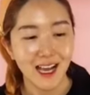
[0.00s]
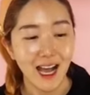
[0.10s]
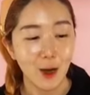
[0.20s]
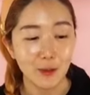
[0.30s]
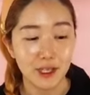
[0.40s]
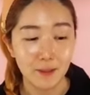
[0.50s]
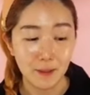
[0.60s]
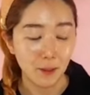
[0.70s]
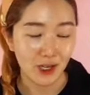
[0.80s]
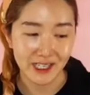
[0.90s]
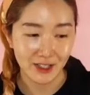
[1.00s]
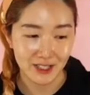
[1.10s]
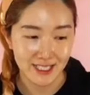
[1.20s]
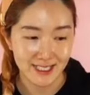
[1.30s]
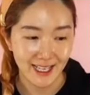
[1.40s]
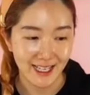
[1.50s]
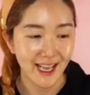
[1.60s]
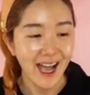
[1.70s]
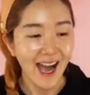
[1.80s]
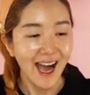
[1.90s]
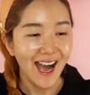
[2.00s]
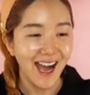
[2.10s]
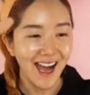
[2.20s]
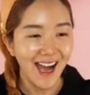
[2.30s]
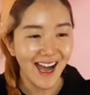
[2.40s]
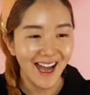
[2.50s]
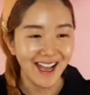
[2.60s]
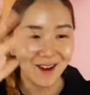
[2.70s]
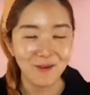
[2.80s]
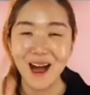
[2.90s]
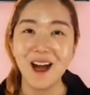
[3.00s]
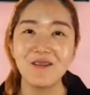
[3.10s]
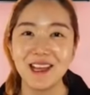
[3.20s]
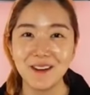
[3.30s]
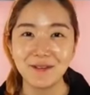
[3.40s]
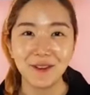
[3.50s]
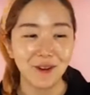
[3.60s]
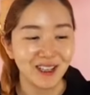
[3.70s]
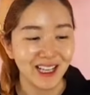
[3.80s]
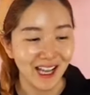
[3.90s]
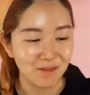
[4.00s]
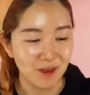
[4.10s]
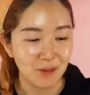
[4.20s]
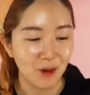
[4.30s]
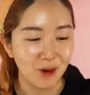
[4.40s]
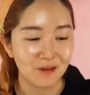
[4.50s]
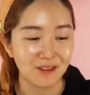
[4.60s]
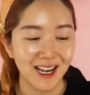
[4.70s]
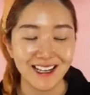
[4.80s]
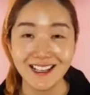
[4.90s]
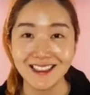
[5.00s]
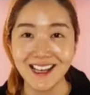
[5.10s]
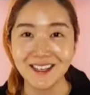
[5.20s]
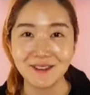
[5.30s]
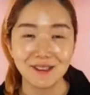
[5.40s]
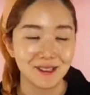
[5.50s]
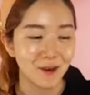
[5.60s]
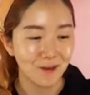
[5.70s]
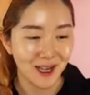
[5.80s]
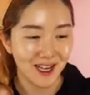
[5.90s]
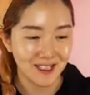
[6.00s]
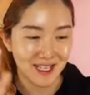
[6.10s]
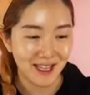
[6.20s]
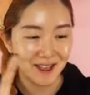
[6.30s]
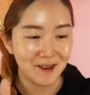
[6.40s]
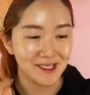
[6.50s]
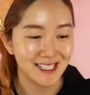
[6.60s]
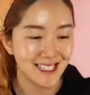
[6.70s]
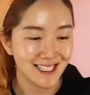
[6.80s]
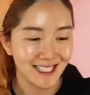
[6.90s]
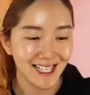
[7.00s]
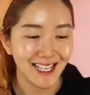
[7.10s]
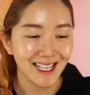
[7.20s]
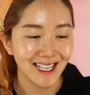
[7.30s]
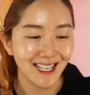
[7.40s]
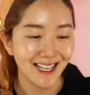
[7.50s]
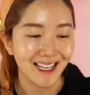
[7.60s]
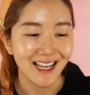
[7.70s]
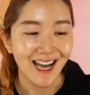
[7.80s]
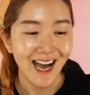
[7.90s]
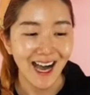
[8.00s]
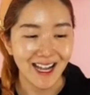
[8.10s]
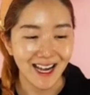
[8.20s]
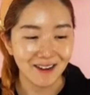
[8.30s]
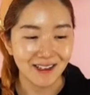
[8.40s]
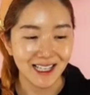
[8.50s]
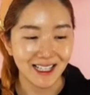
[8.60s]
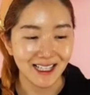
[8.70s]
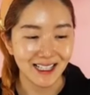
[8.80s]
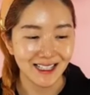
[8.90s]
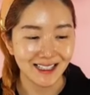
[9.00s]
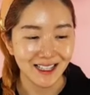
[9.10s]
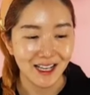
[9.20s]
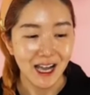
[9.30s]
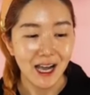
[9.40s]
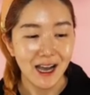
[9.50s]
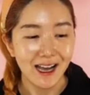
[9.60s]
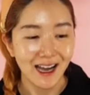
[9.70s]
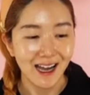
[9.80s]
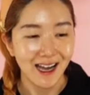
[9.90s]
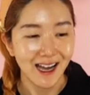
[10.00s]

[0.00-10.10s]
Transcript: How many people are here today? Hi! Wow, we have 38 people already. Thank you so much. Hello, Cindy. Hi, Irene.